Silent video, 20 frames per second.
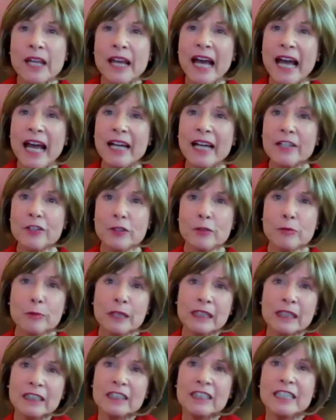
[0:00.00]
has a
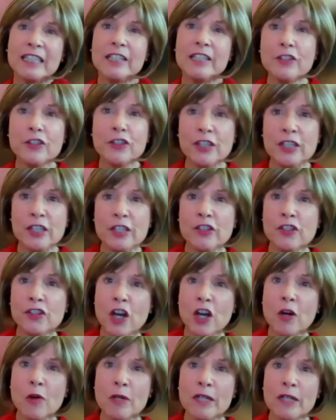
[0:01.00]
really teensy
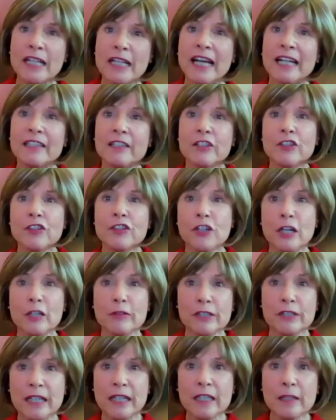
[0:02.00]
showing at this chakra
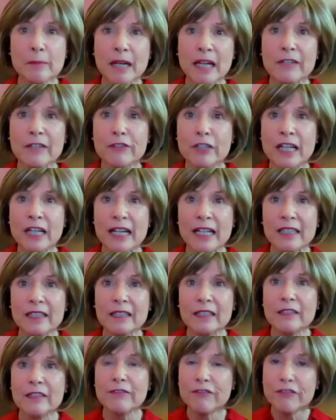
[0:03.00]
databank for
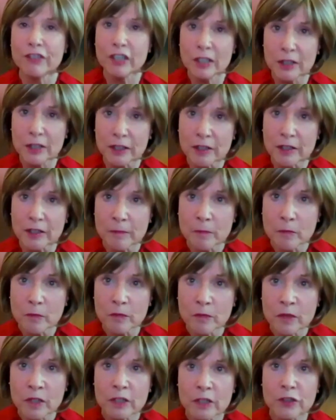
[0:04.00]
handling fear.
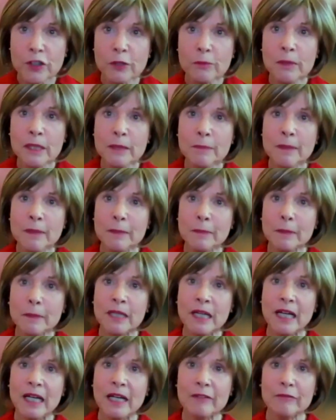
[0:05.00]
So many people
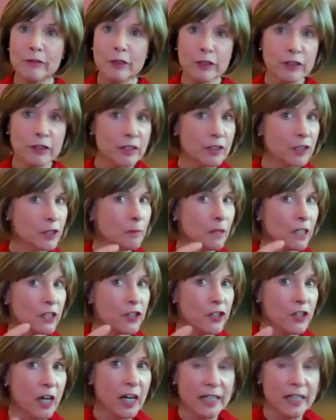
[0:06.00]
have looked at this
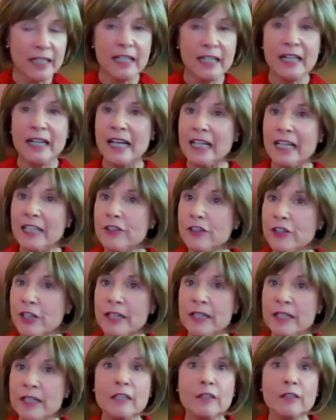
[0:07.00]
mugshot and said
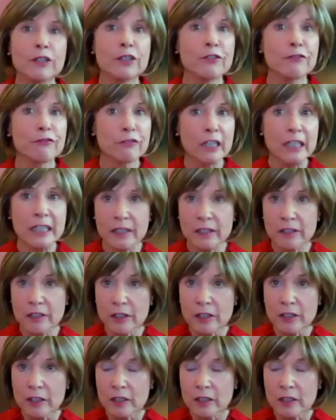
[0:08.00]
he looks frightened.